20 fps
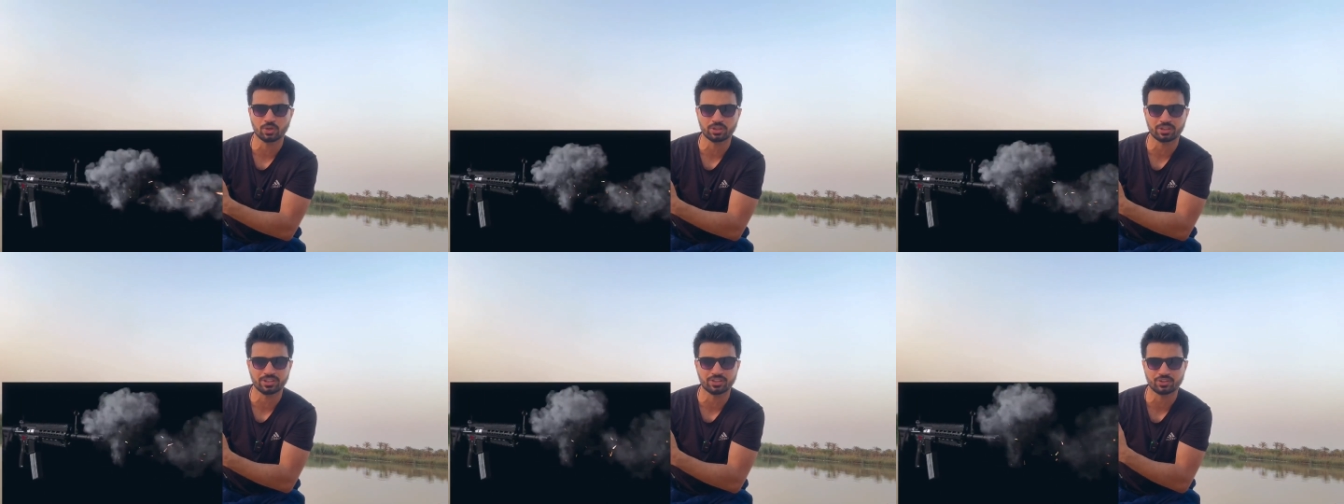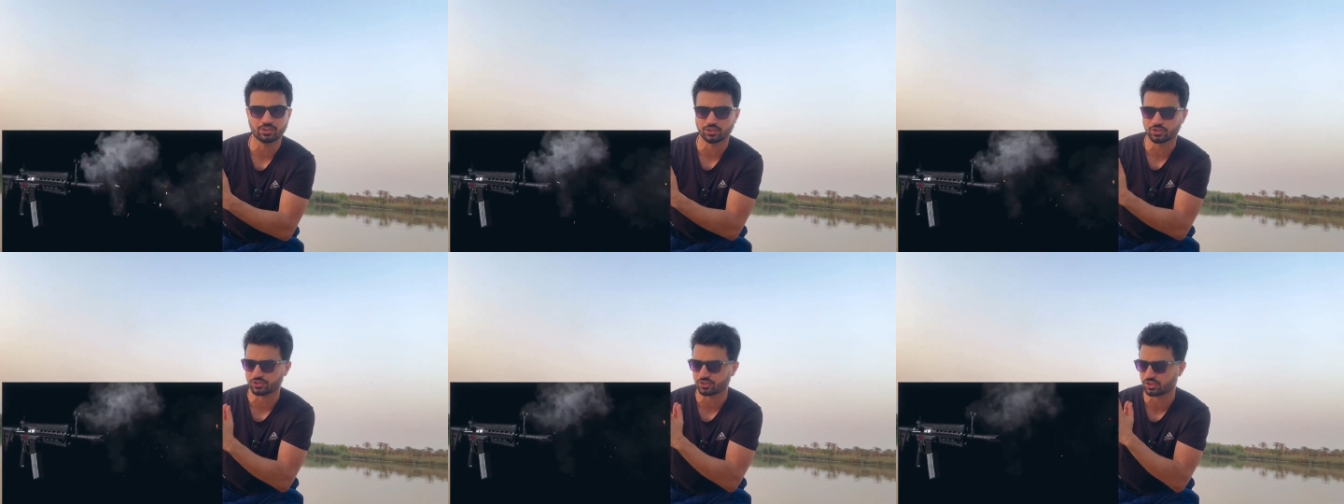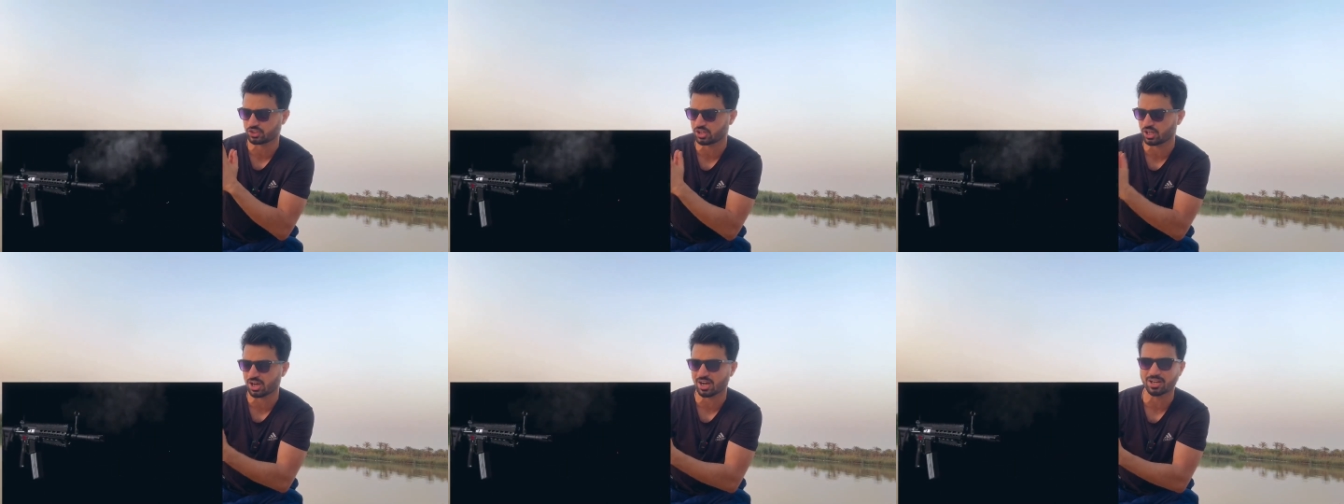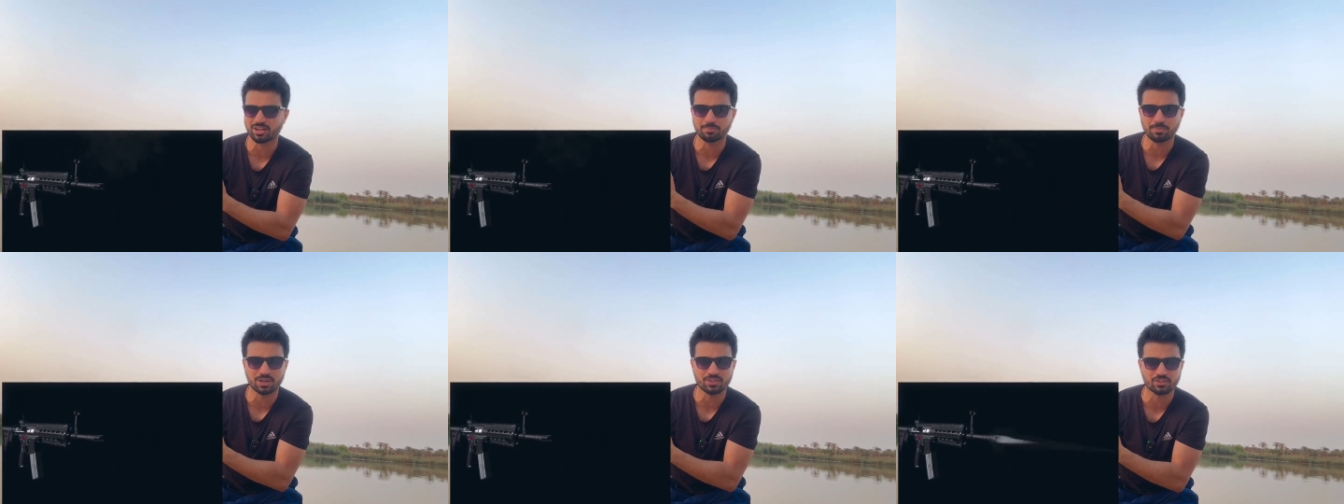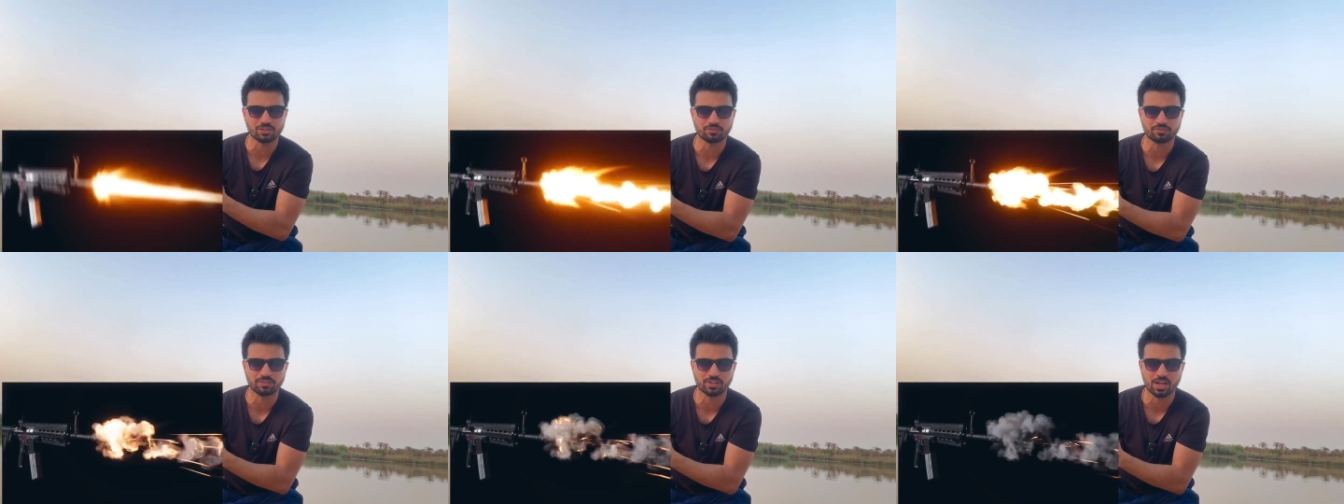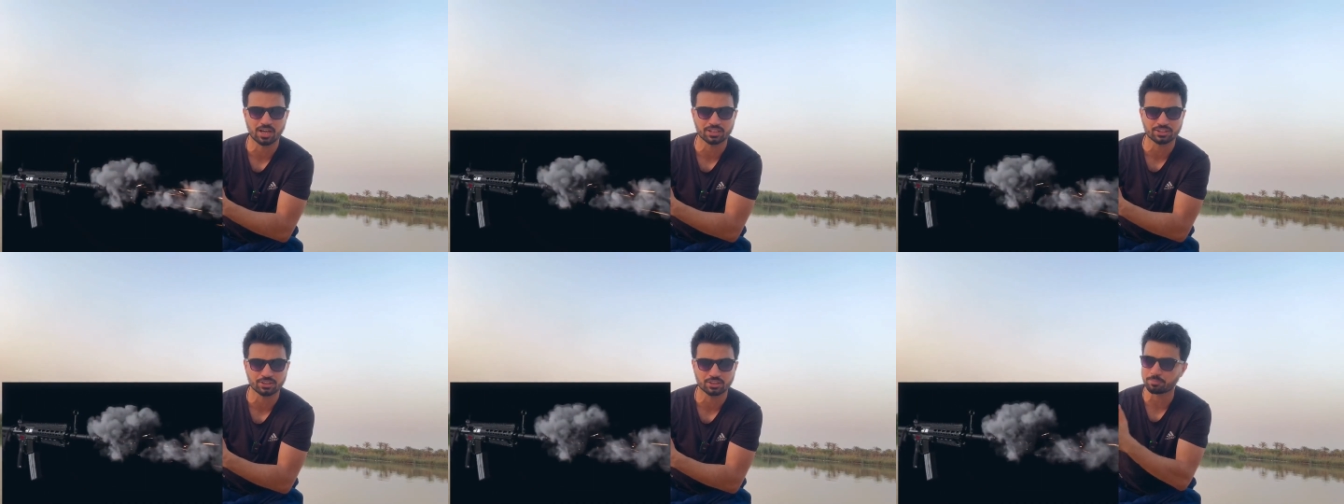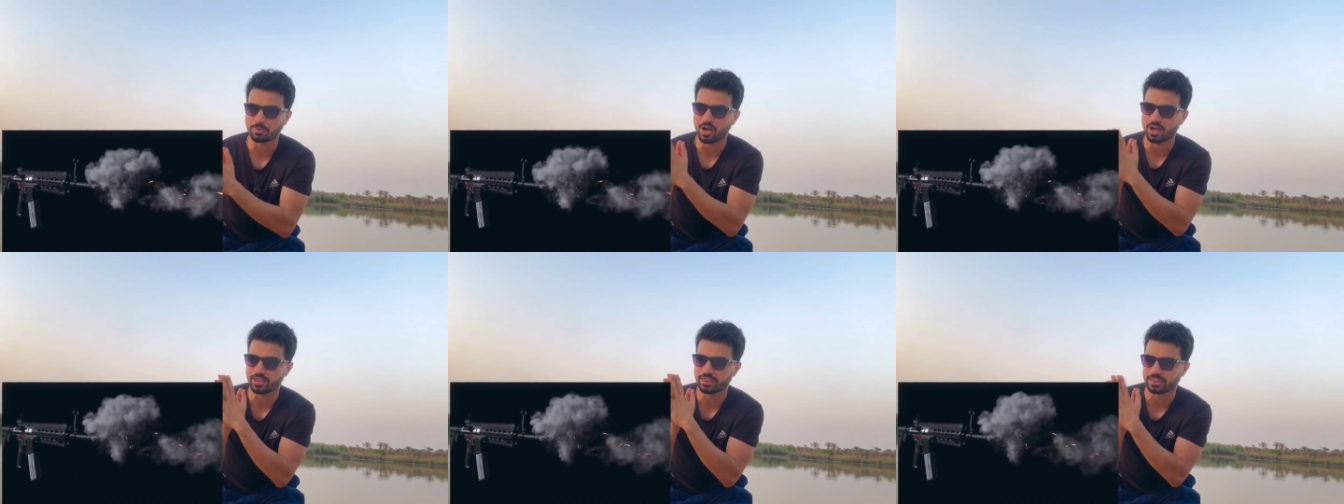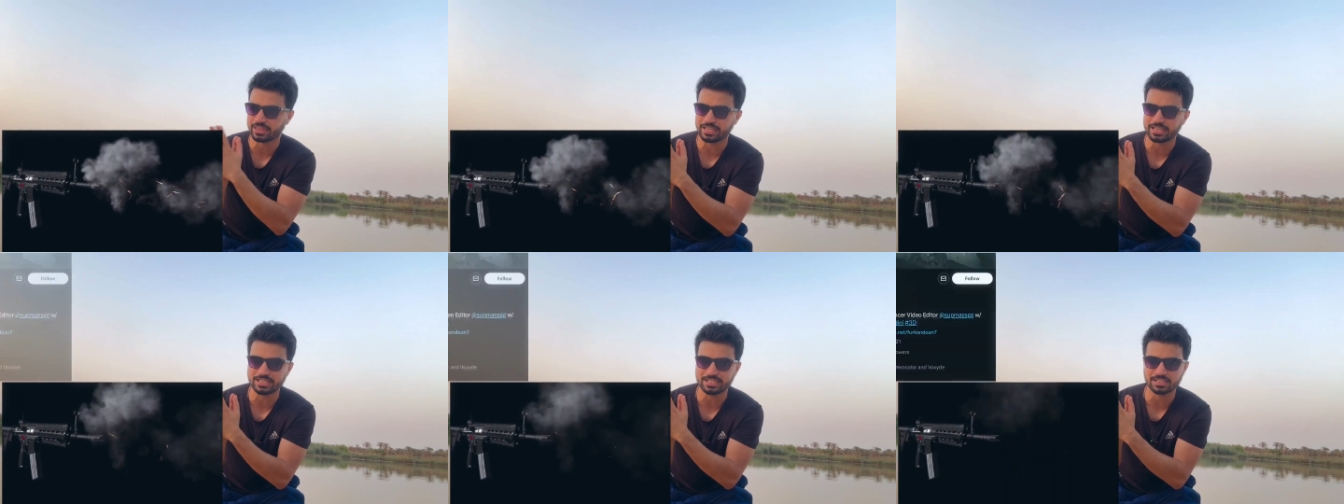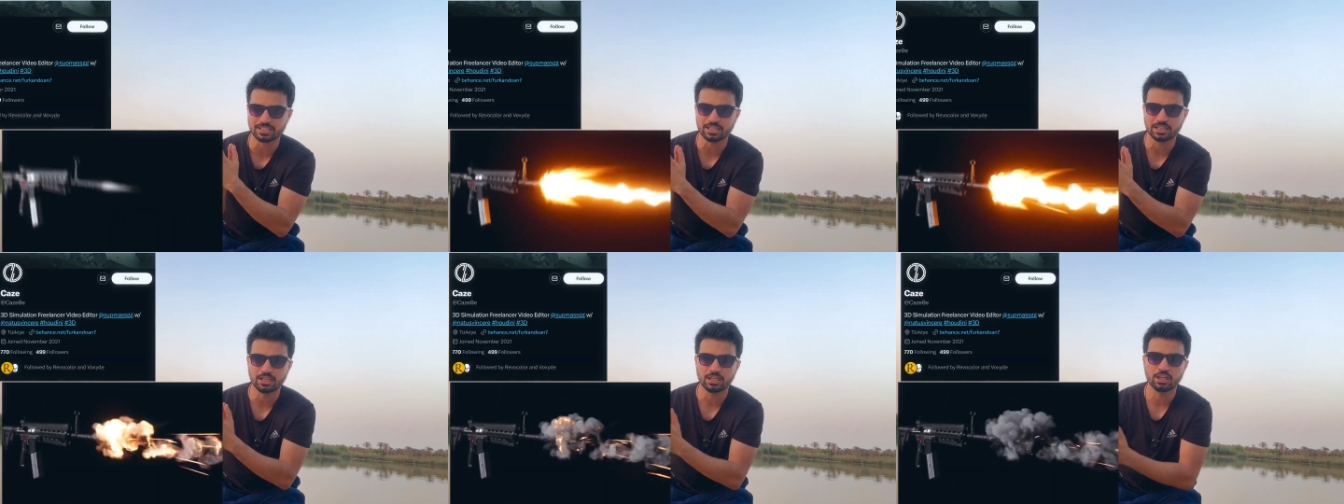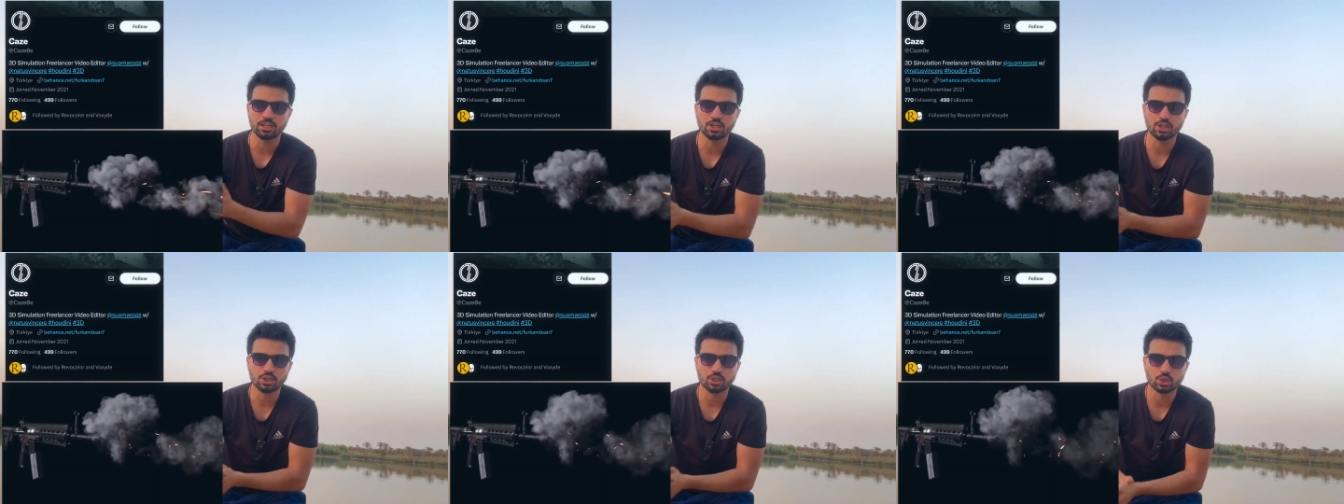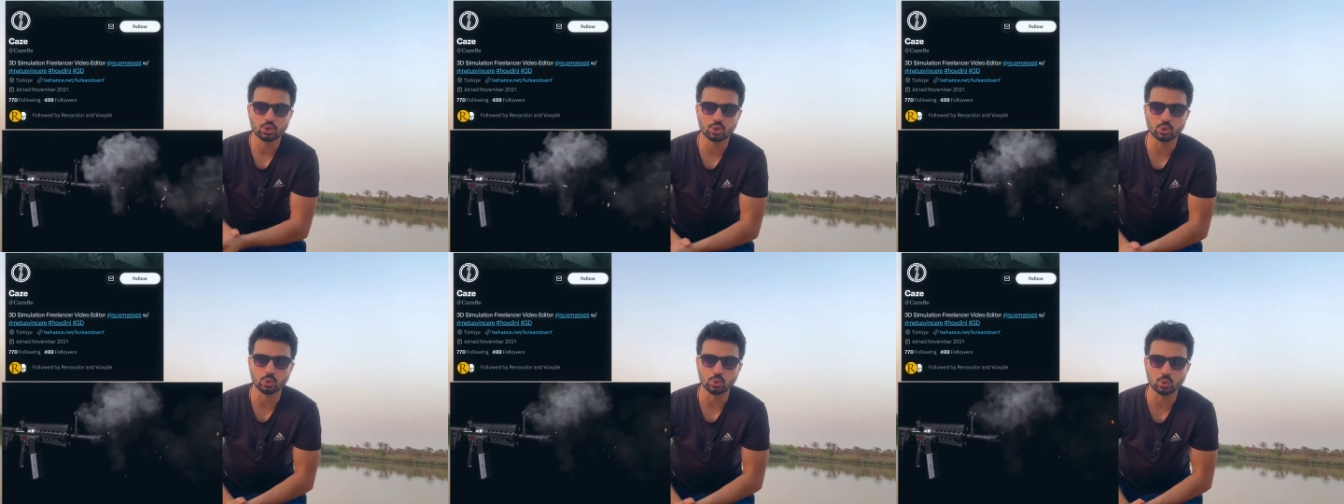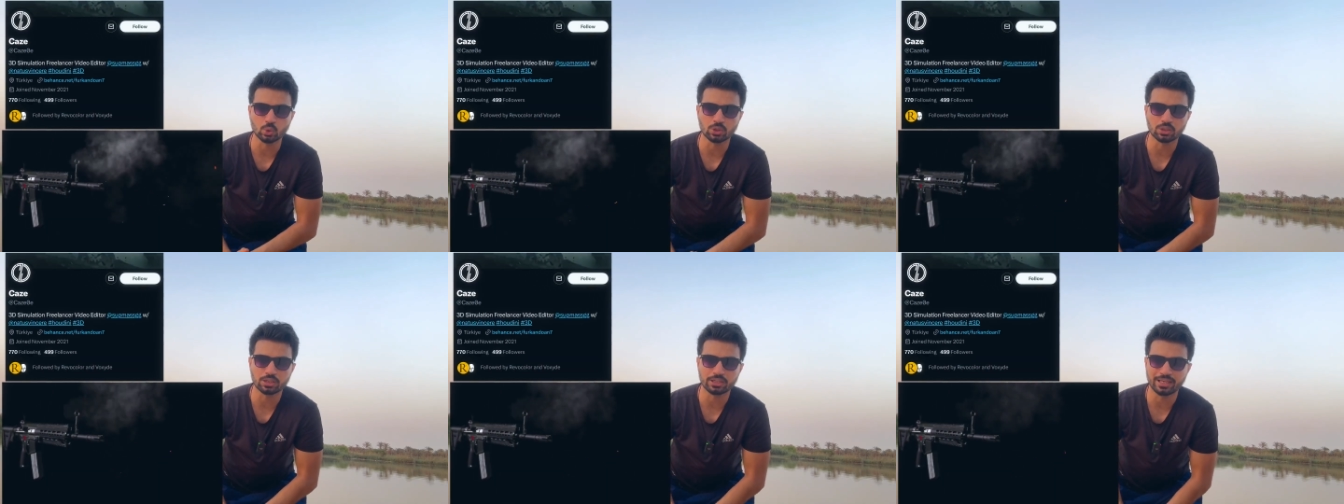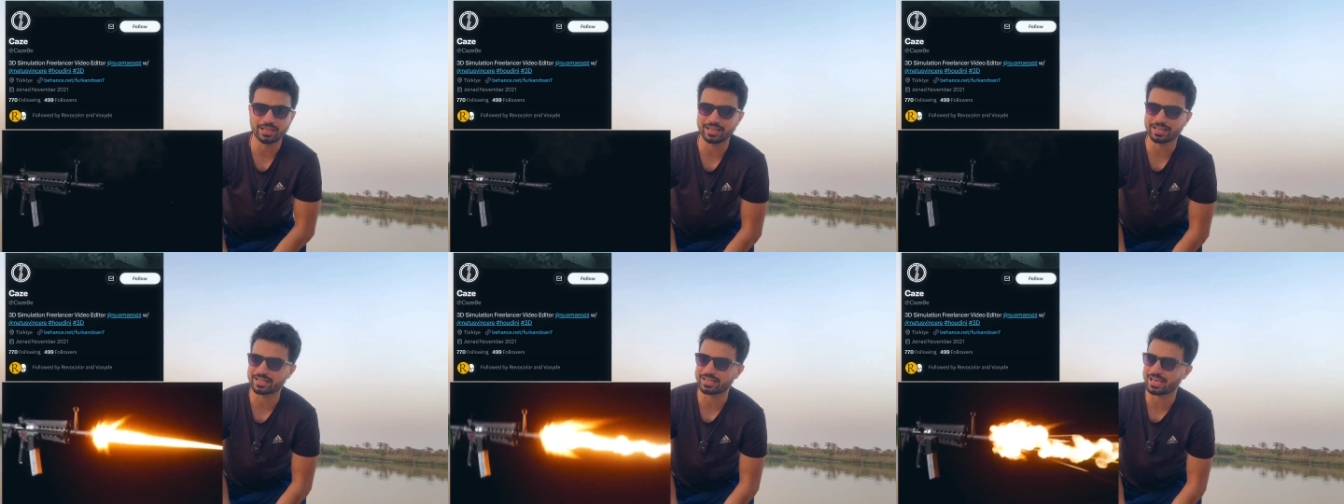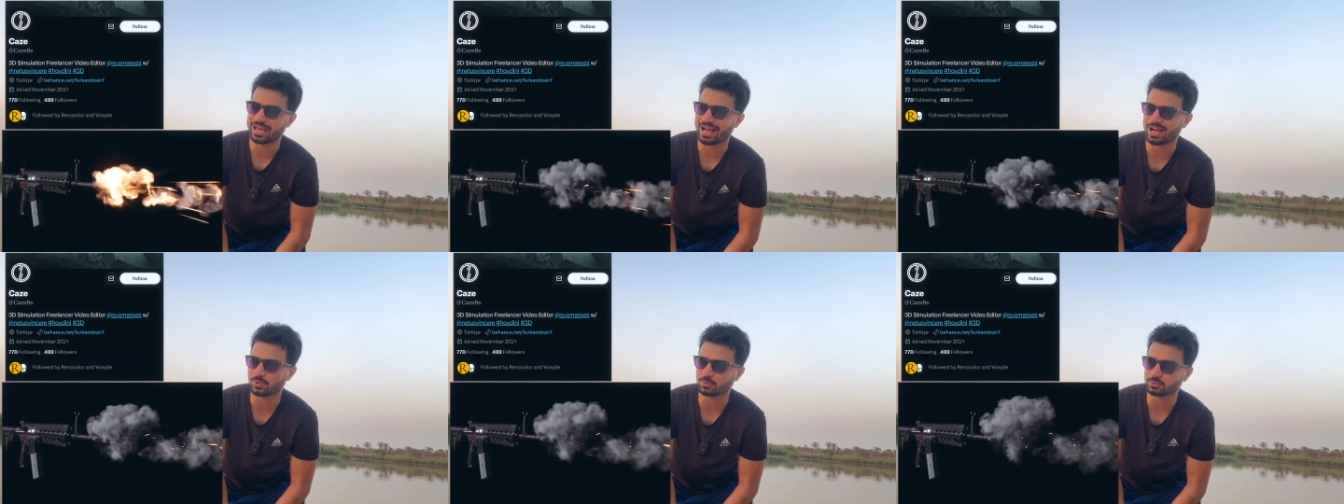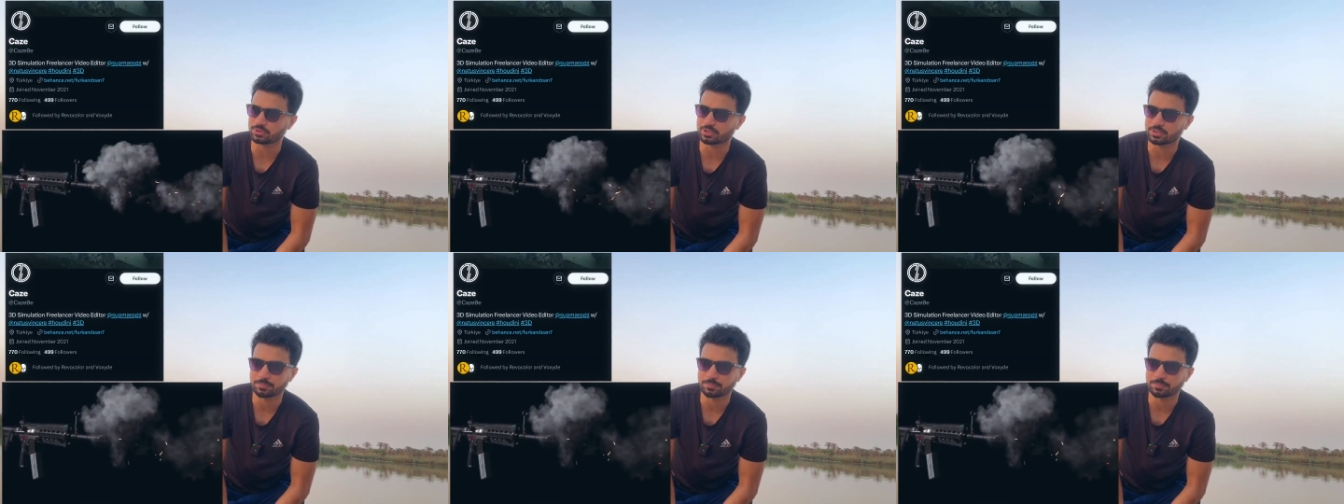This is Gun Muzzle Flash by this cool account.